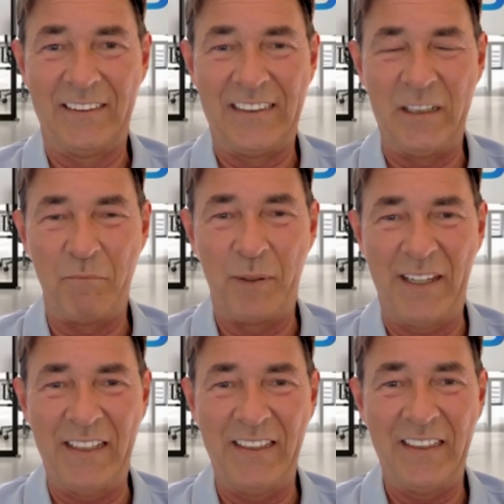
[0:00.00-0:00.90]

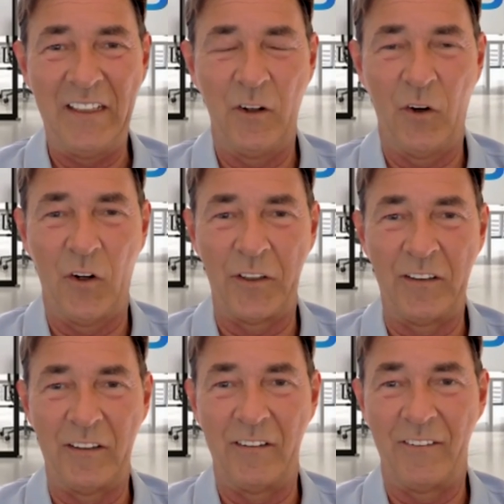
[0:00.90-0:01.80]
depending
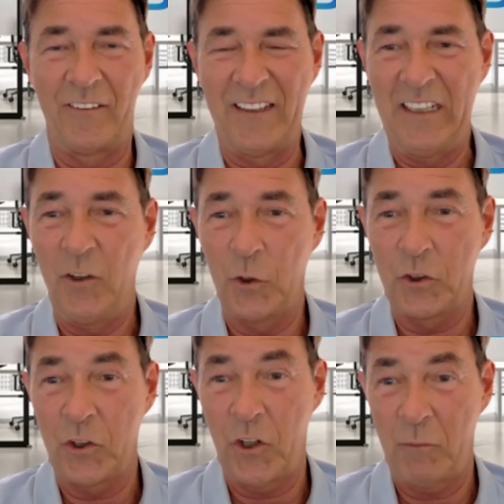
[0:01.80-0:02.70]
on the
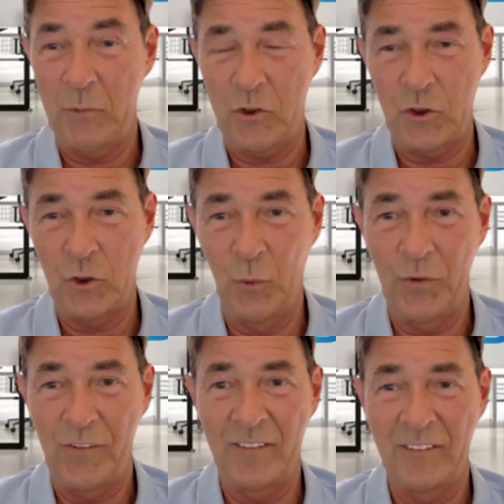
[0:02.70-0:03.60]
Incoterm
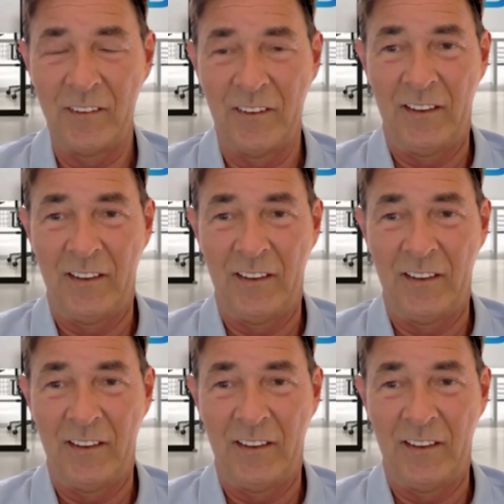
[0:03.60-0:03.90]
chosen,